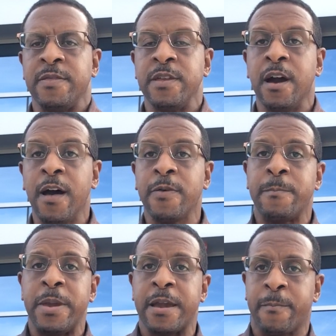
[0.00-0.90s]
The other
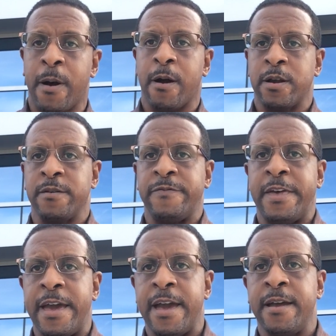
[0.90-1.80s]
big part of
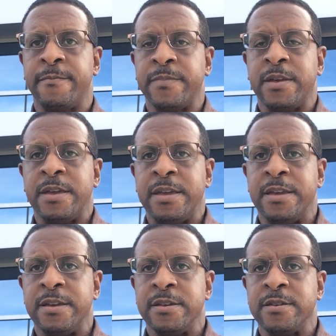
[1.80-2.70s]
that
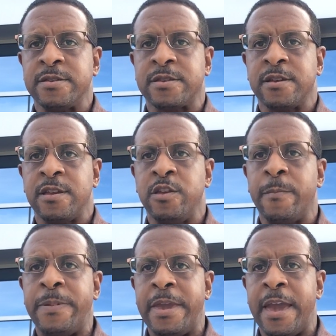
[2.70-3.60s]
is
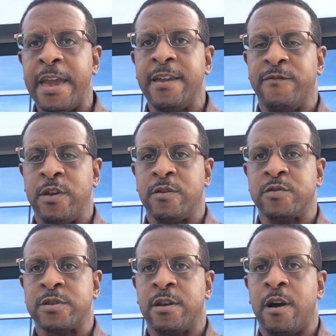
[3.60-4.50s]
your
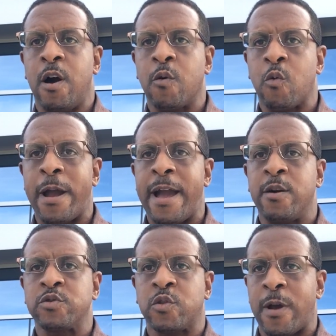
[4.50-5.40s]
behaviors
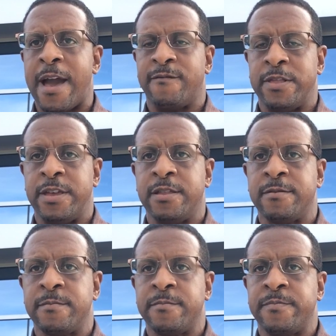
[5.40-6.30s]
around traveling.
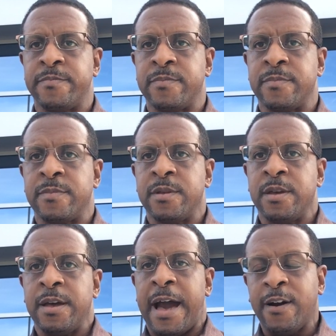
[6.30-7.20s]

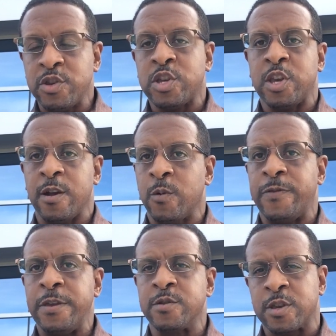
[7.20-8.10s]
I'll just share
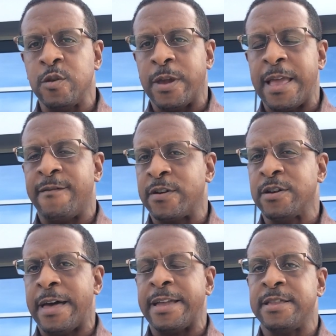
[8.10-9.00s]
with you so you can have a
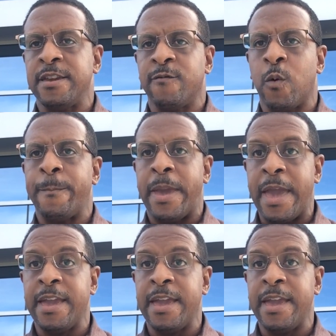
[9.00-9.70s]
good idea of what